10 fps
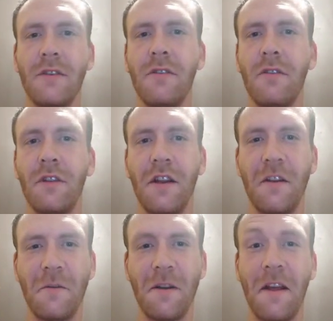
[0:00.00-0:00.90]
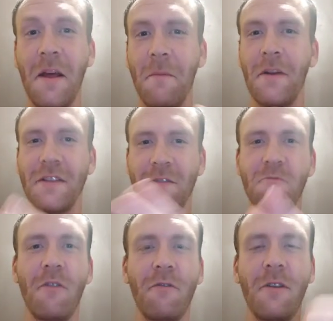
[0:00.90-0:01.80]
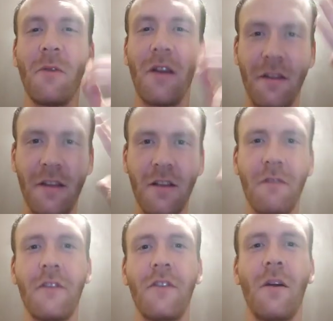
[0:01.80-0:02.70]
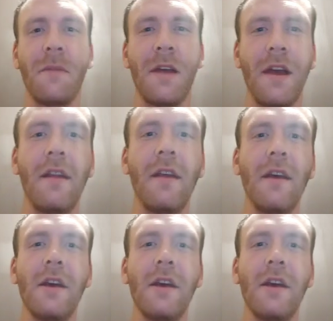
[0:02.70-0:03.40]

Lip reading: actually looked into it, but it's roughly what I think off the top of my head.